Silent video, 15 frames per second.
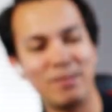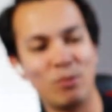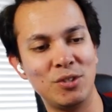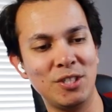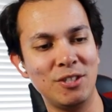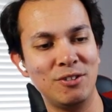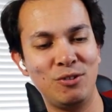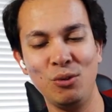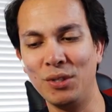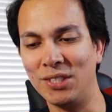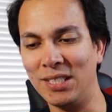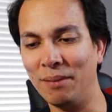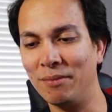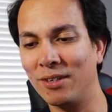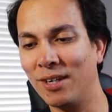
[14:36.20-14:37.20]
was there two of the
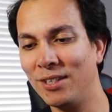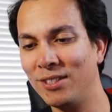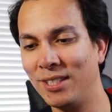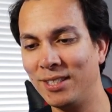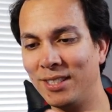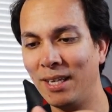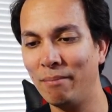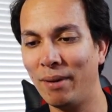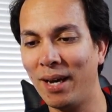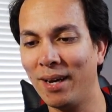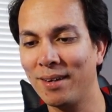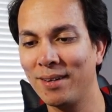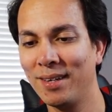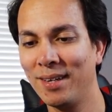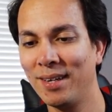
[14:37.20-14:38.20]
same cards in the same
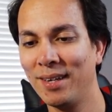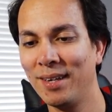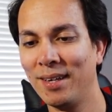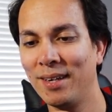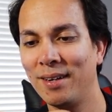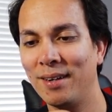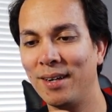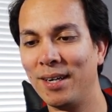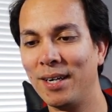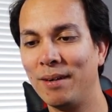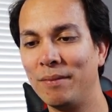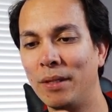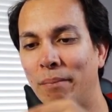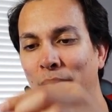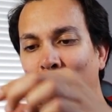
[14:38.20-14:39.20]
pack?
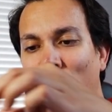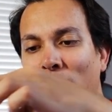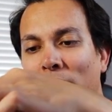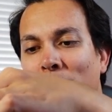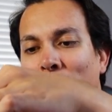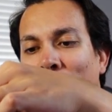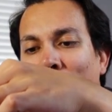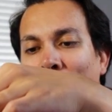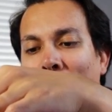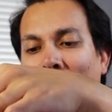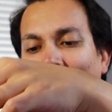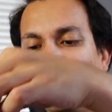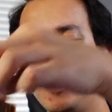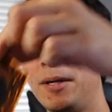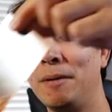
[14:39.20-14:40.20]
The Pearly
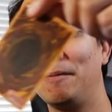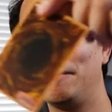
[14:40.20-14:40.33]
Map.